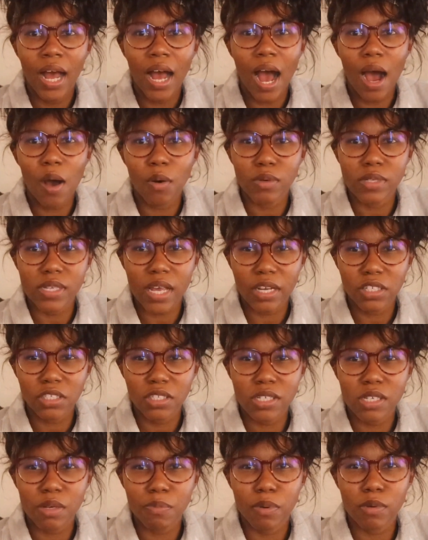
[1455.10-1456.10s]
I was
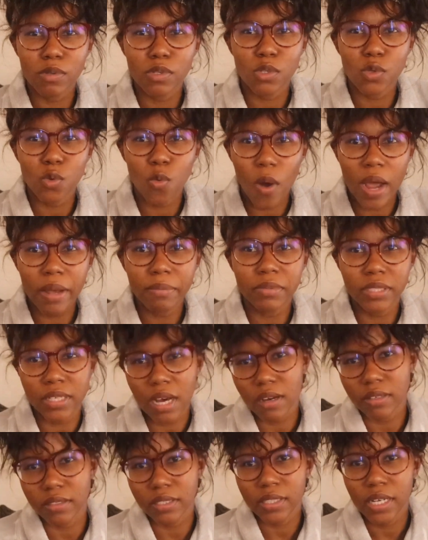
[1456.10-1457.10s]
actually supposed to wipe
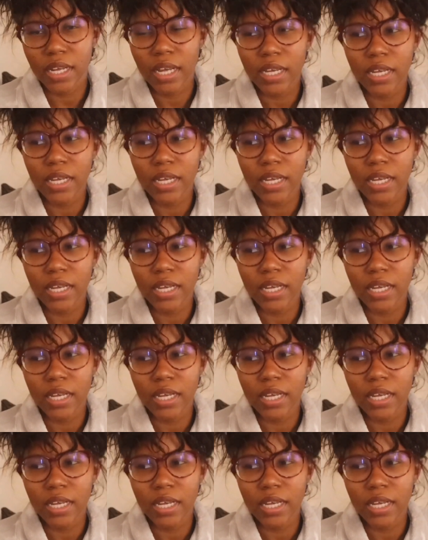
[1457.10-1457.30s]
down